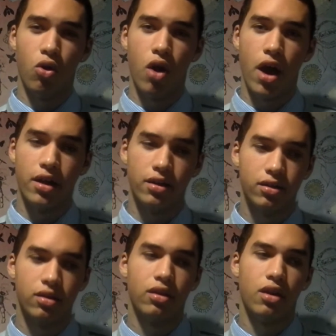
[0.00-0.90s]
more
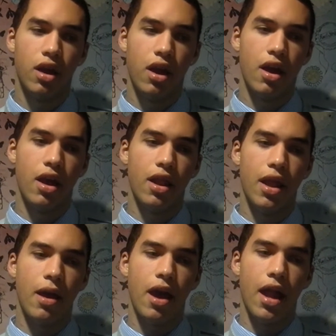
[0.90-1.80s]
and
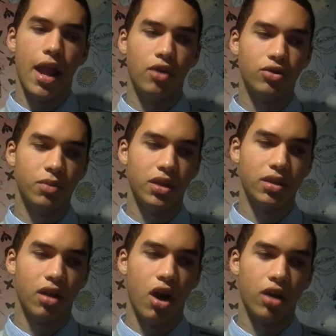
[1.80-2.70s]
that allowed me
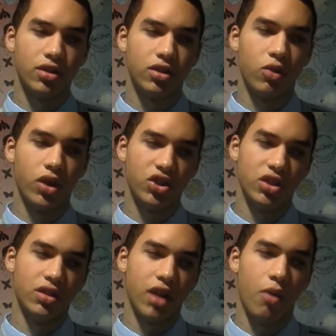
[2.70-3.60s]
to ask questions
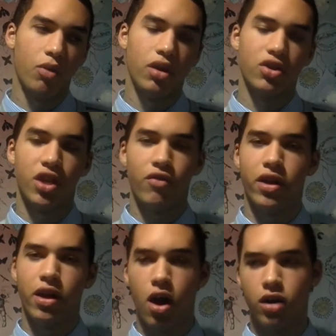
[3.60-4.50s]
that I wouldn't
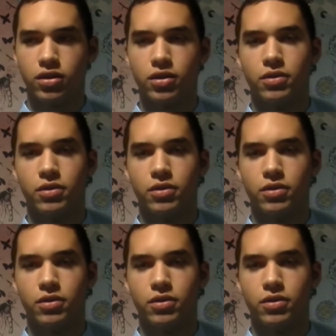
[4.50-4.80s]
generally ask.